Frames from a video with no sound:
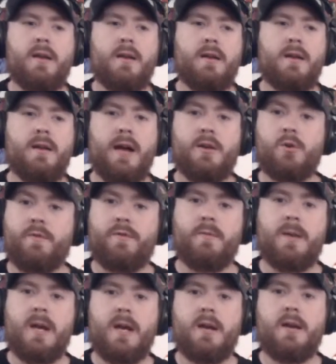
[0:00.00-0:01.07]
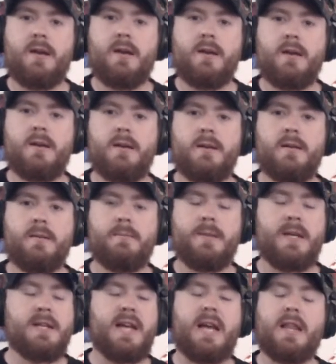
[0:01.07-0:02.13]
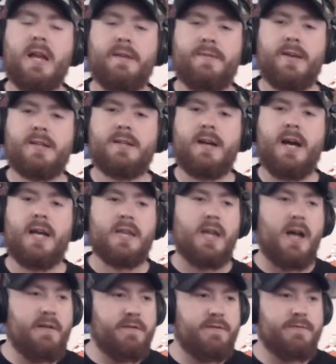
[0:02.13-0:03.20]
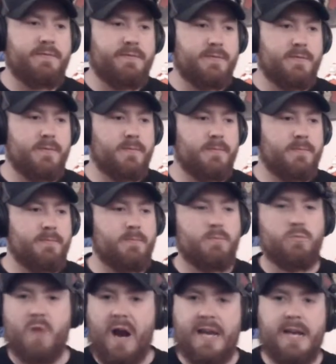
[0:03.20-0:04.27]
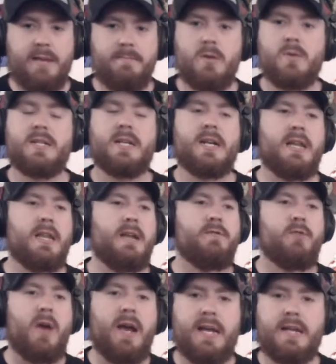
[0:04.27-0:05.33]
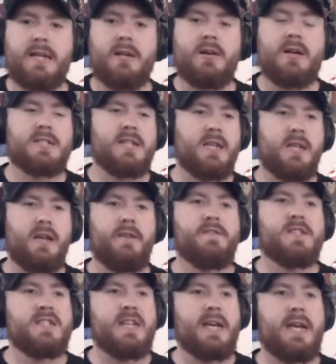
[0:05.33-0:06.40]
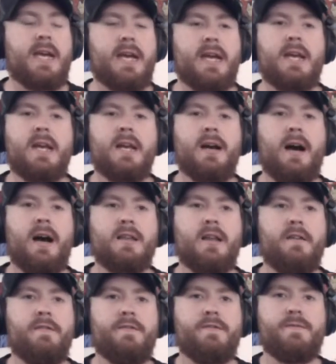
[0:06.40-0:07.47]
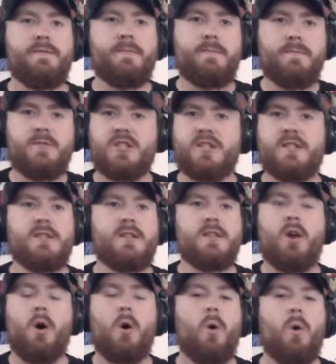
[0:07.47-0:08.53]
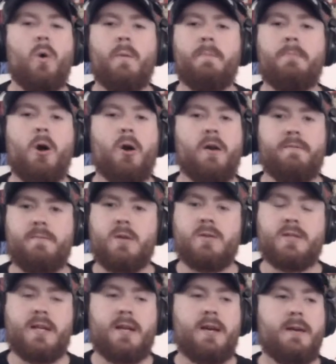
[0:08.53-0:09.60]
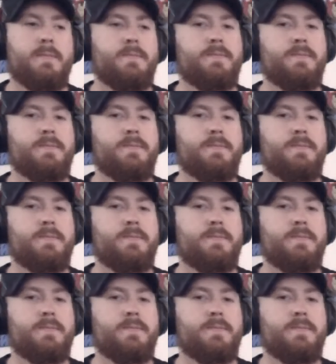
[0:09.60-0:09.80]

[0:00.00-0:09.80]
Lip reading: I do it for me. Because I love it. I love writing music. I love writing lyrics. I love singing. I love just the whole part of music.